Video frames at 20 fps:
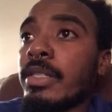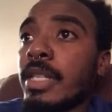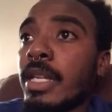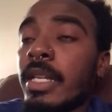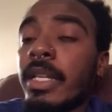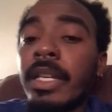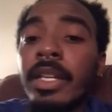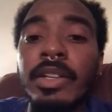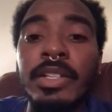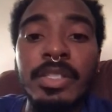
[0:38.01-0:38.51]

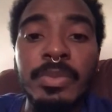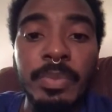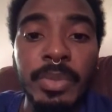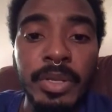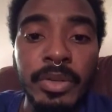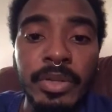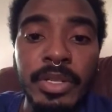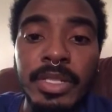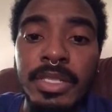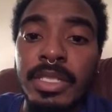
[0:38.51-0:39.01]
telling their
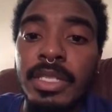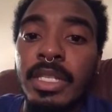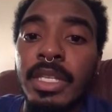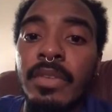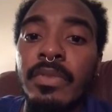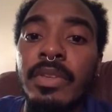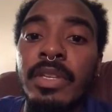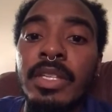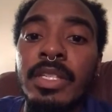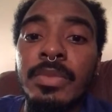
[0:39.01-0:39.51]
experience and
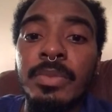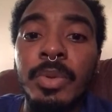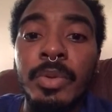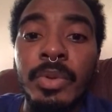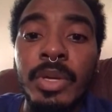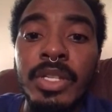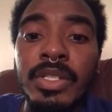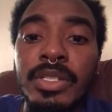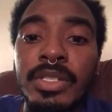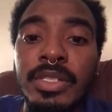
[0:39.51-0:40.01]
giving
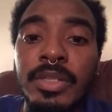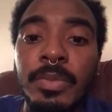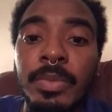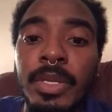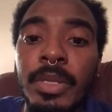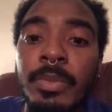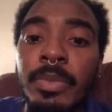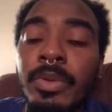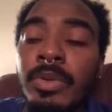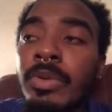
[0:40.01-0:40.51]
inspiration to
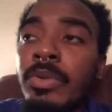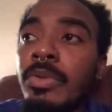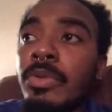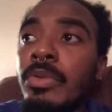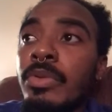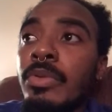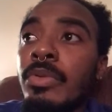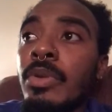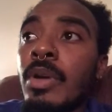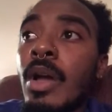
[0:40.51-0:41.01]
people
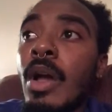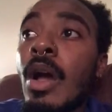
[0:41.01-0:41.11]
who